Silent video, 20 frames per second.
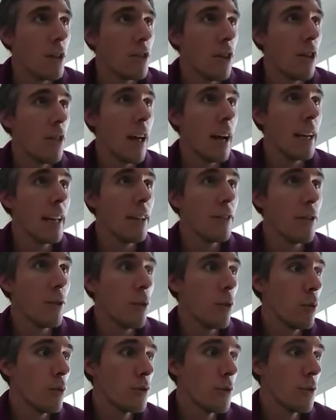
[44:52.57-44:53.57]
So that is
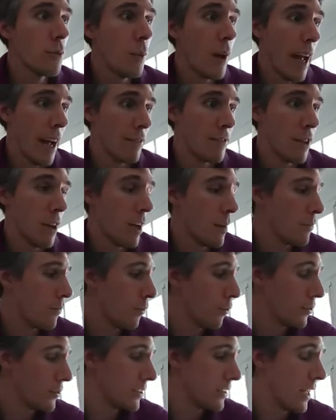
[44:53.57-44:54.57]
all we have time
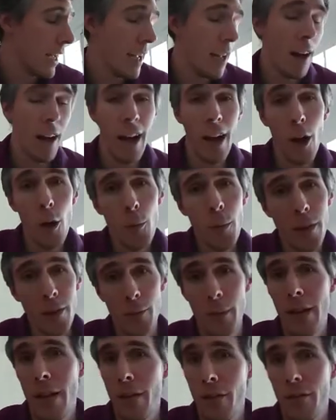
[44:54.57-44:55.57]
for today. I hope it's
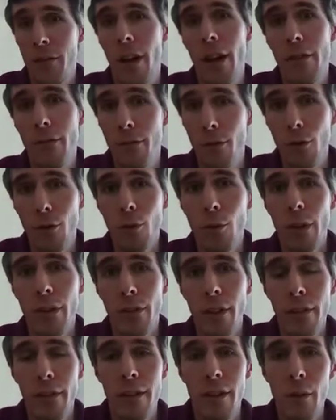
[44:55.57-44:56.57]
been insightful. We've
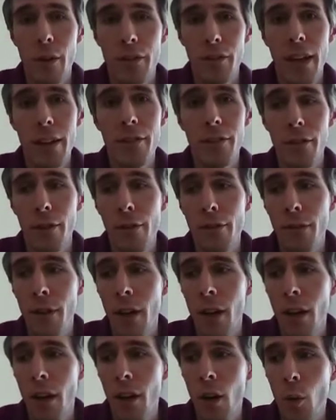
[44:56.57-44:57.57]
given you a sense of
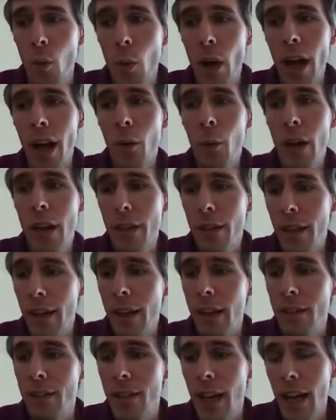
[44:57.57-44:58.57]
where we
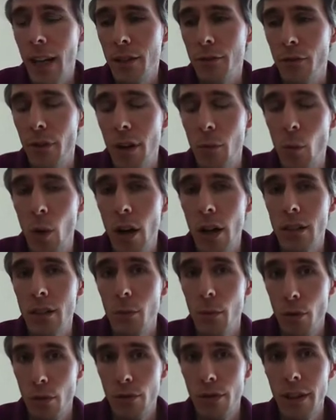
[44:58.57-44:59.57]
think tax frameworks
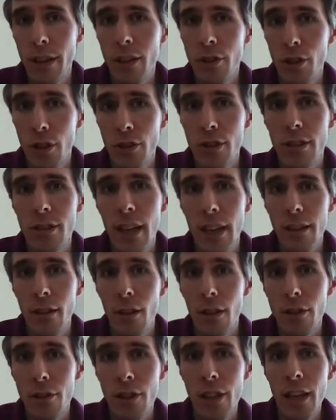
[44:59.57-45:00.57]
are moving due to
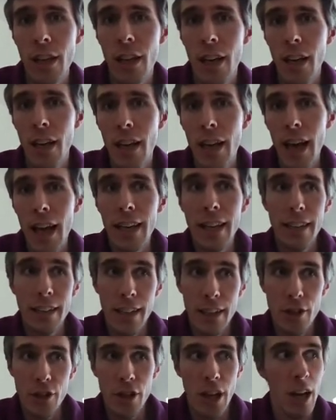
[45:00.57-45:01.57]
technology, and
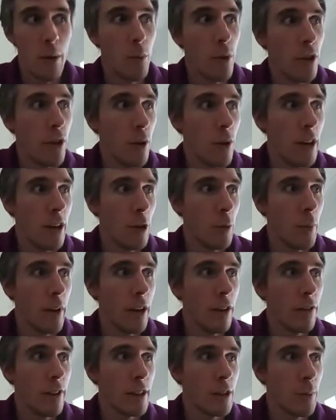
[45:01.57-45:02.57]
indeed shared with you a little
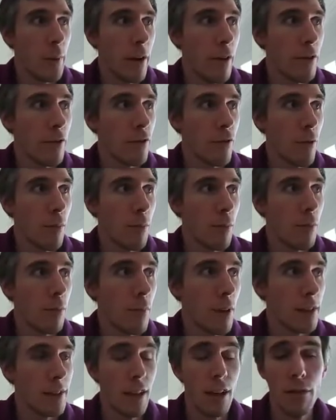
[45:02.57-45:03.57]
bit of experience from
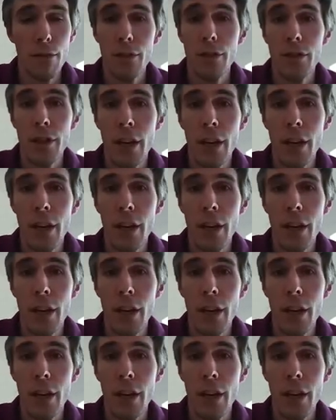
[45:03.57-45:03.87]
myself and